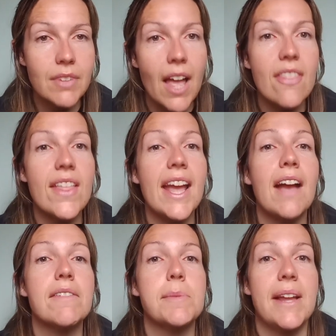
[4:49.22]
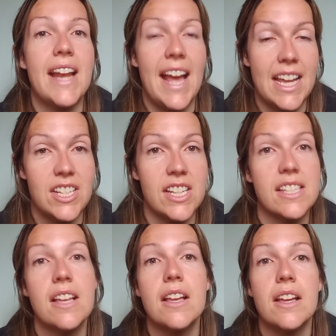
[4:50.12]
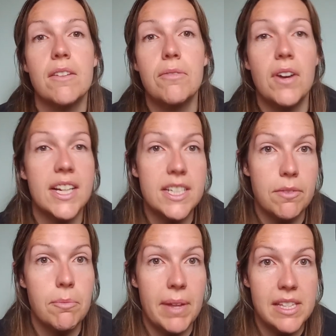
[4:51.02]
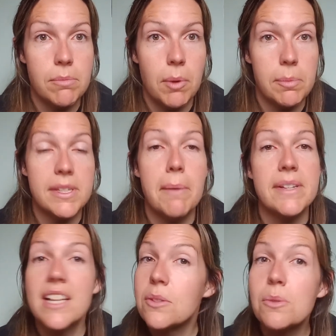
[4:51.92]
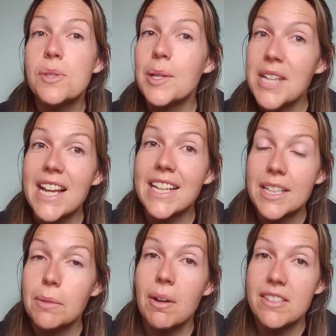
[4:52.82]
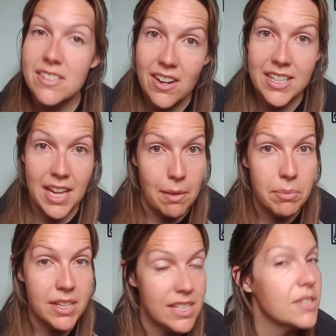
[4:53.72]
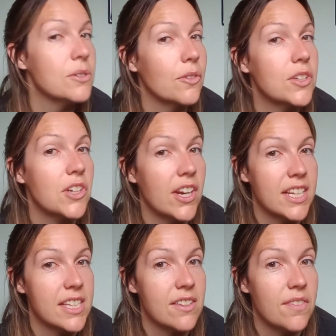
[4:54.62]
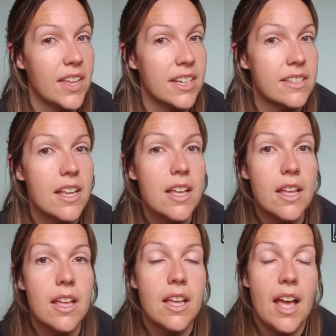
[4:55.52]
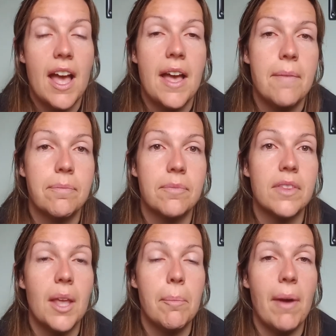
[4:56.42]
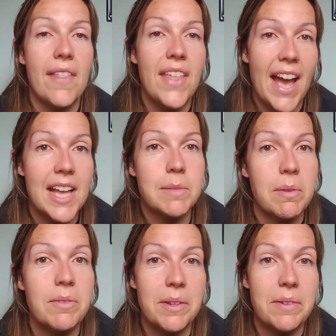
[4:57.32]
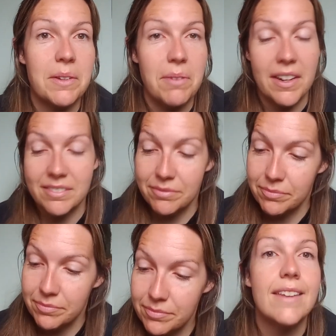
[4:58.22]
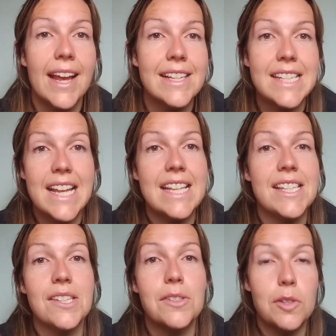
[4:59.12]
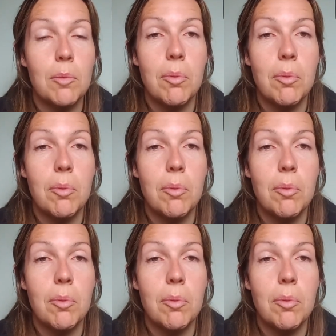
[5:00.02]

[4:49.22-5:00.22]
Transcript: and they have spent ages finding different bits and bobs. Now it does also take a little while to tidy up because it's not the tidiest of things, but that has been really fun. Next is stop